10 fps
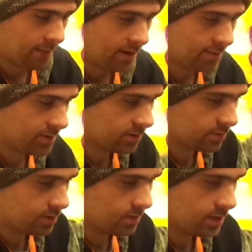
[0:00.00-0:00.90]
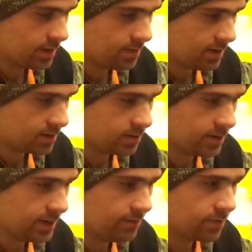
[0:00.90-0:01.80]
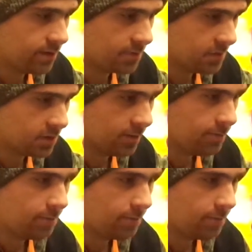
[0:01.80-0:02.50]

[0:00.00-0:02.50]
have entered Renamon in the masquerade for craftsmanship,